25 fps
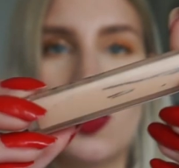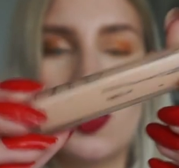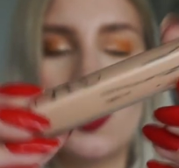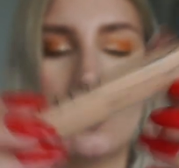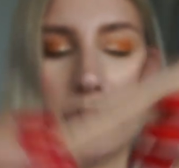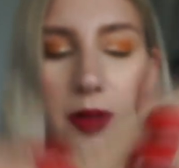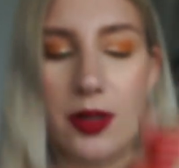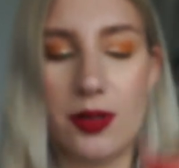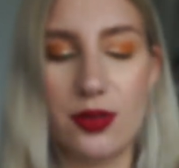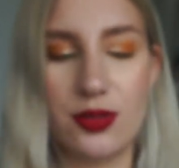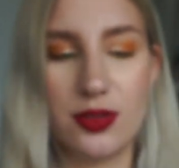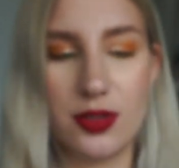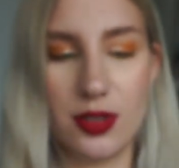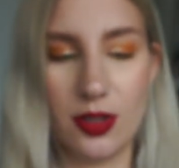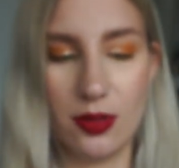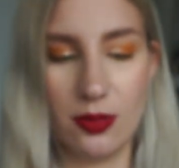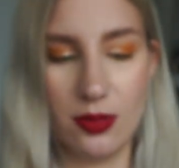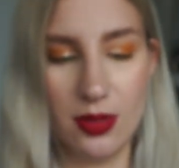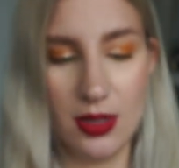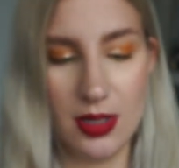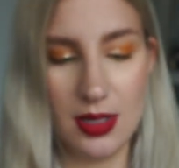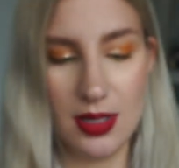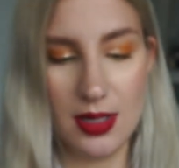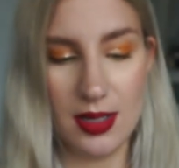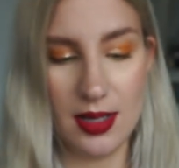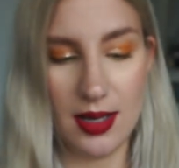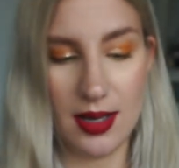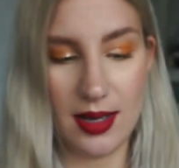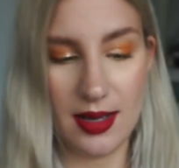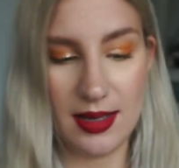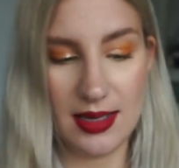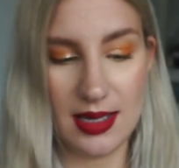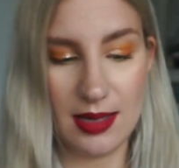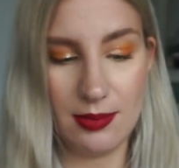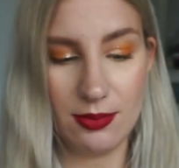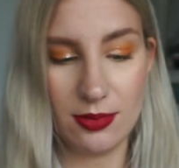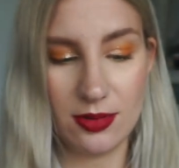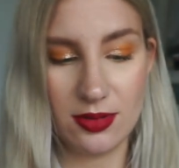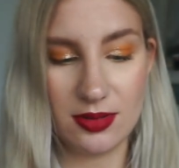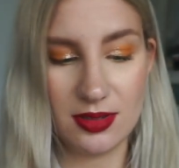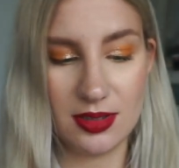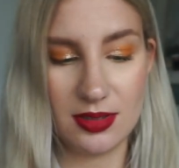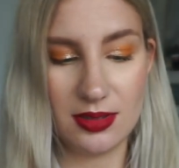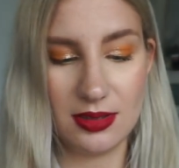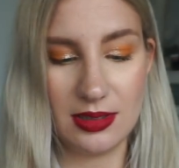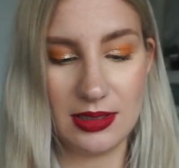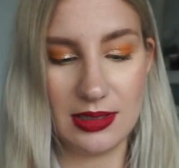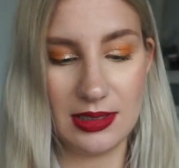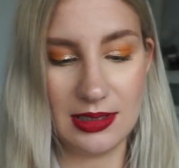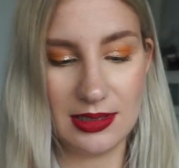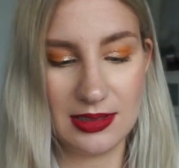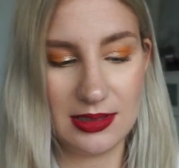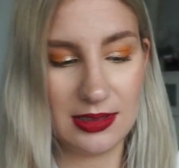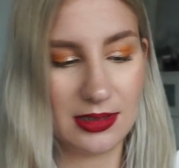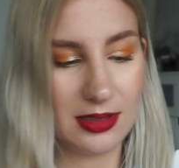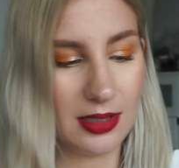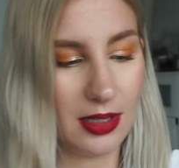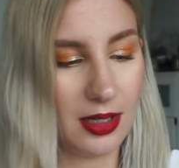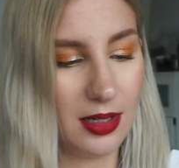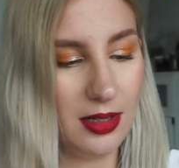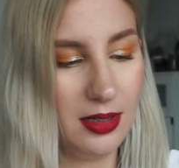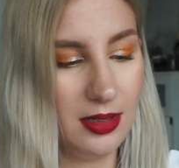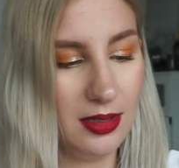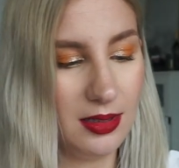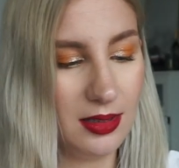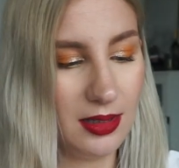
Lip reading: as well. So I am considering this done.